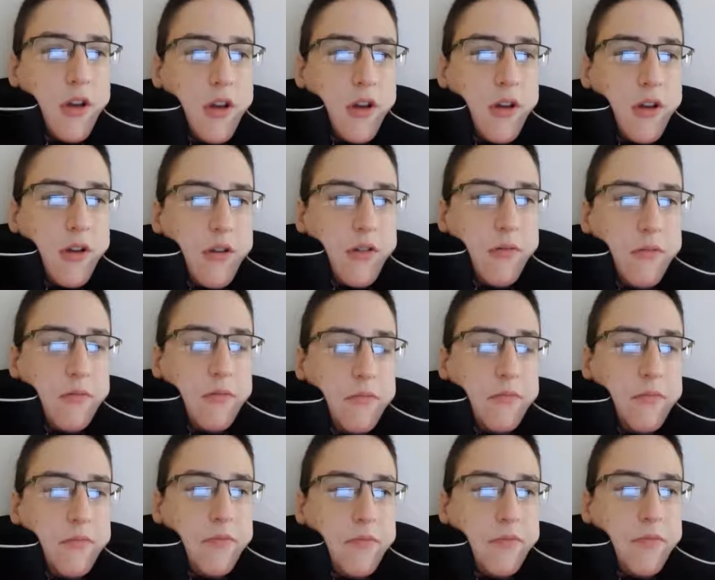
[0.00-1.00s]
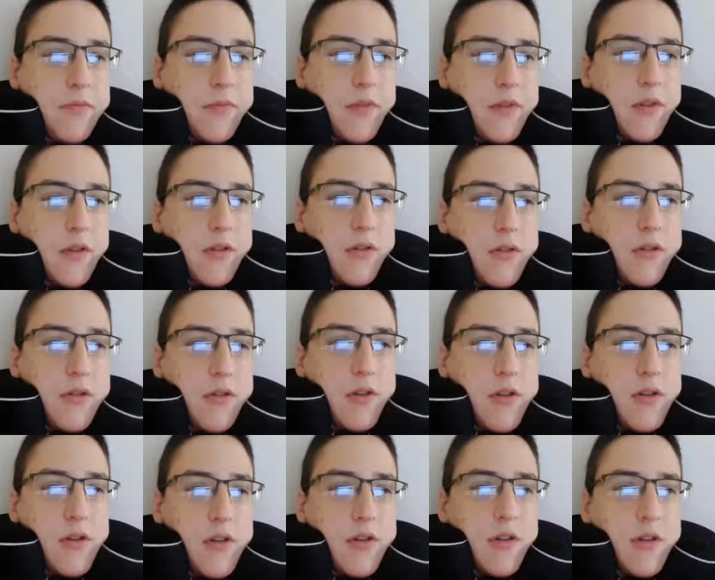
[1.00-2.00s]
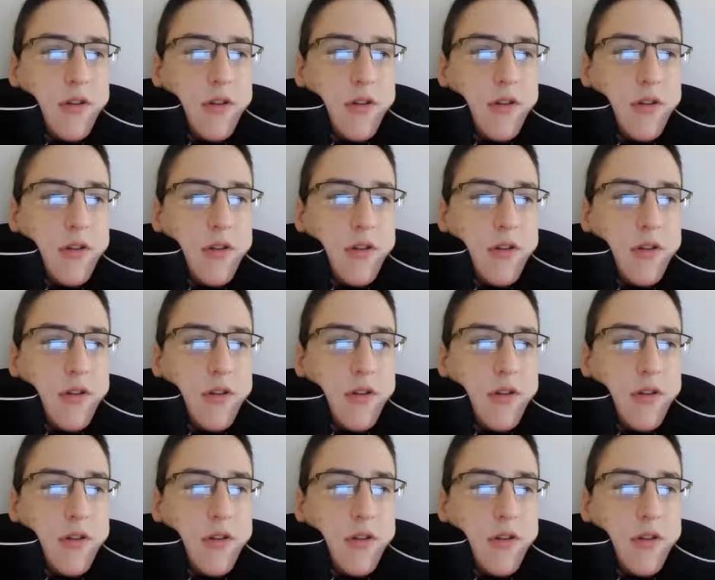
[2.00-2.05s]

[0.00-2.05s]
Who